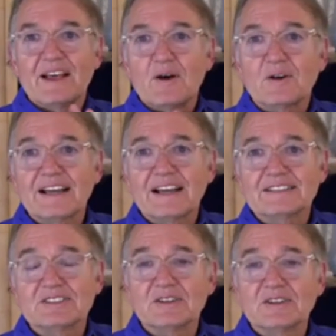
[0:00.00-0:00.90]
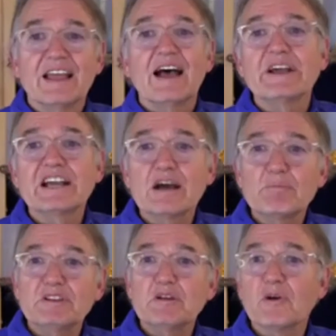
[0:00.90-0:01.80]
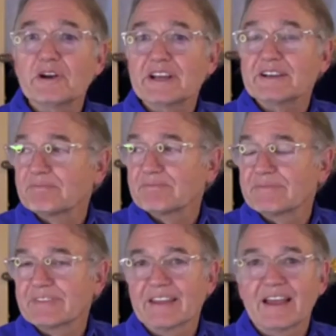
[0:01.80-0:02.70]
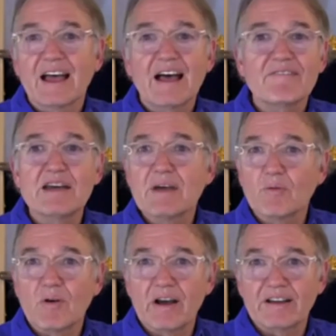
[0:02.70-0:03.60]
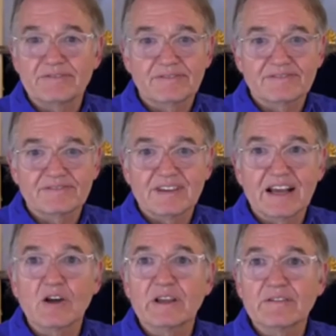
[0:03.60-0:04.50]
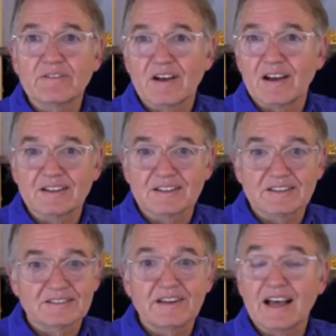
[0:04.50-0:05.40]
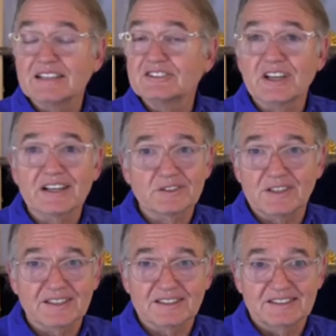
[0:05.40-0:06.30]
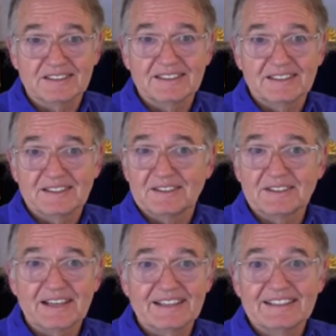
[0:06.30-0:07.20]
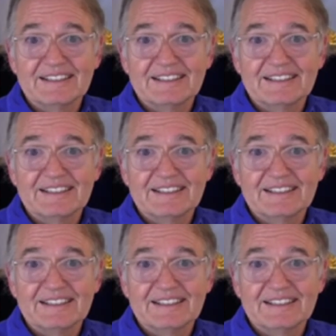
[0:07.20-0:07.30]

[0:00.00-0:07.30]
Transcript: Okay, so I wake up in the morning, I find my wife, I go give her a hug, non-sexual hug, okay?